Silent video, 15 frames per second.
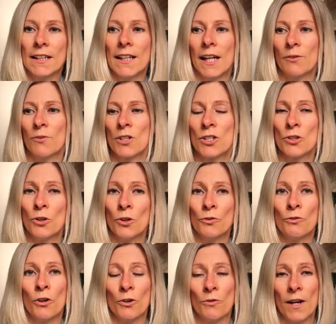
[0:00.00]
that was good
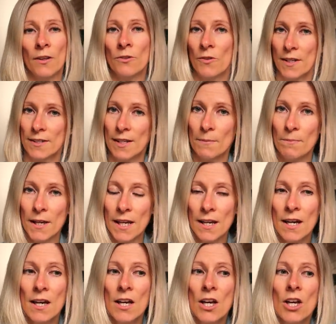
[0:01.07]
for one recipe.